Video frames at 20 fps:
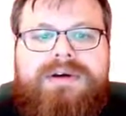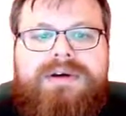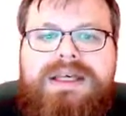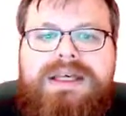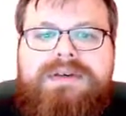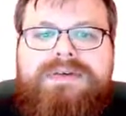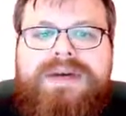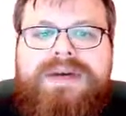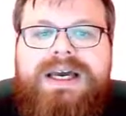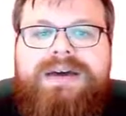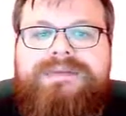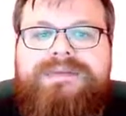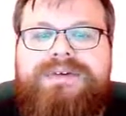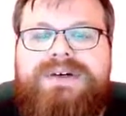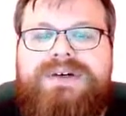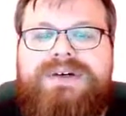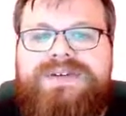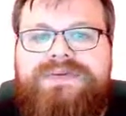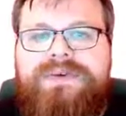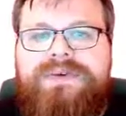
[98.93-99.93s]
Here we have
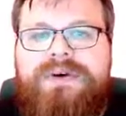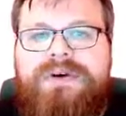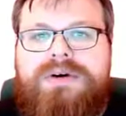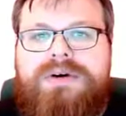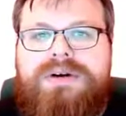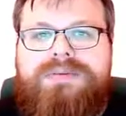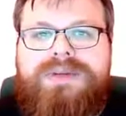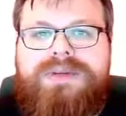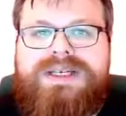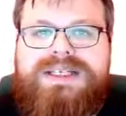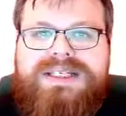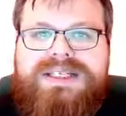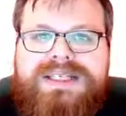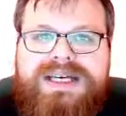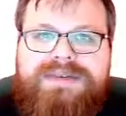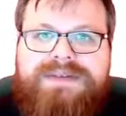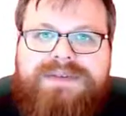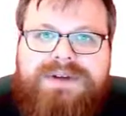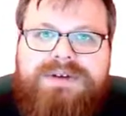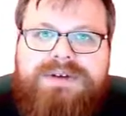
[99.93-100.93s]
cost 4, but
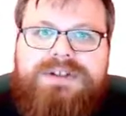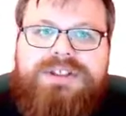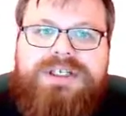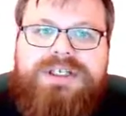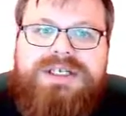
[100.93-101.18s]
instead we could